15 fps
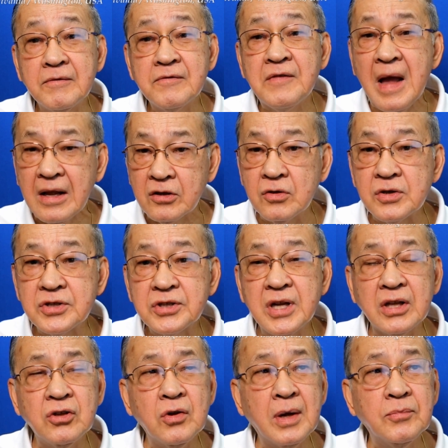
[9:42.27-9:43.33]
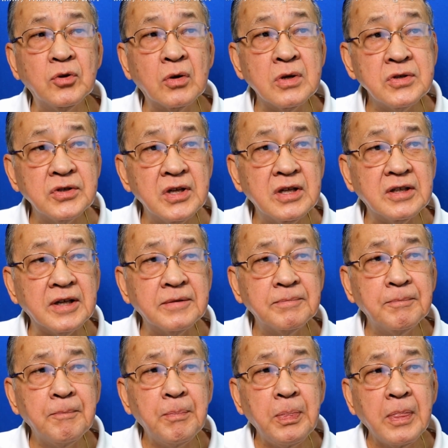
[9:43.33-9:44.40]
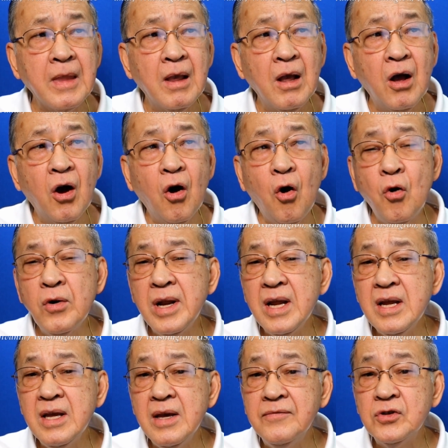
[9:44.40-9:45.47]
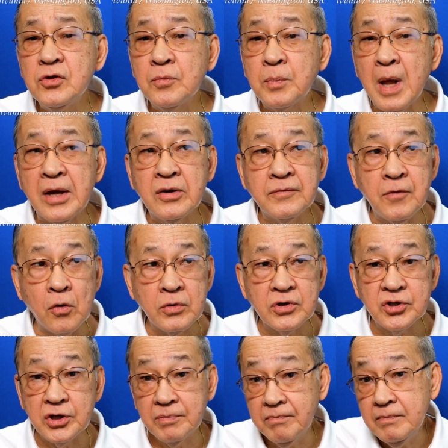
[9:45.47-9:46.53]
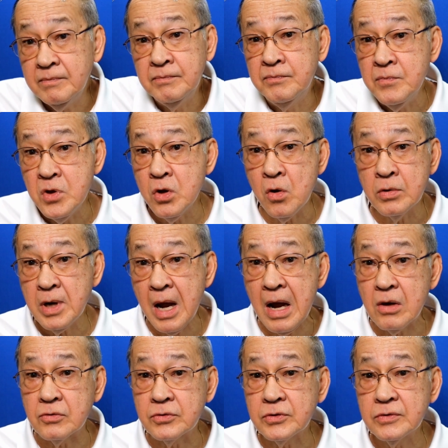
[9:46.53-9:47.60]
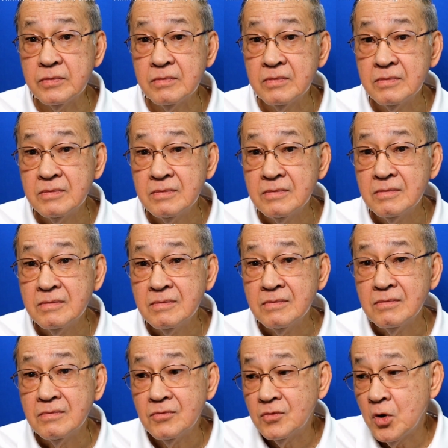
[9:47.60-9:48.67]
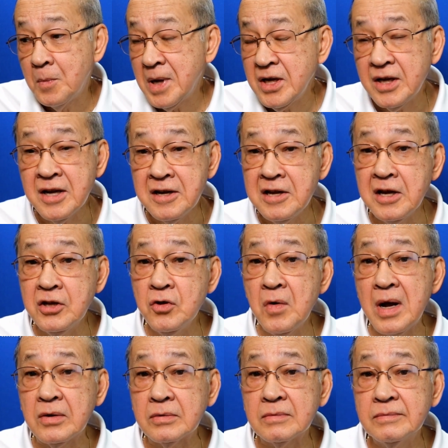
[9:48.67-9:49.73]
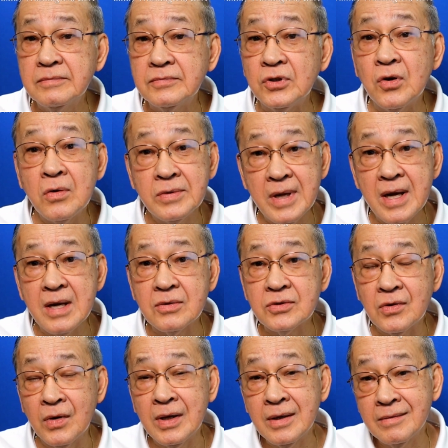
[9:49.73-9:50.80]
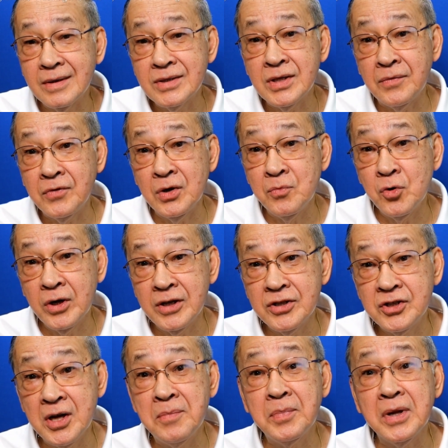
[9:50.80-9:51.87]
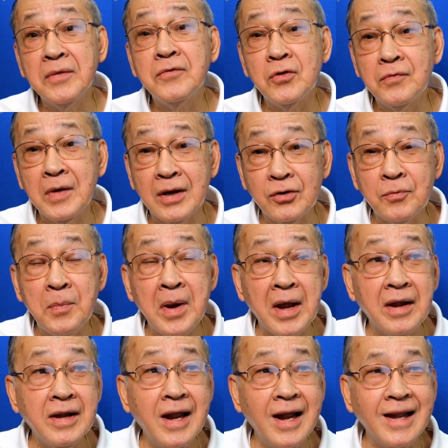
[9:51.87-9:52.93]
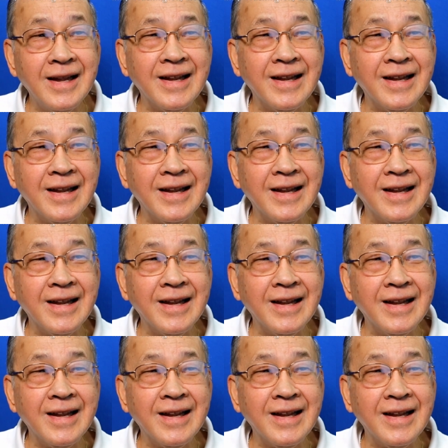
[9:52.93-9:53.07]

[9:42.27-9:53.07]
factors that you have to consider. Owning gives you pride of ownership. You own the house. Nobody can kick you out. You own the house. Well, except for the mortgage company if you fail to pay.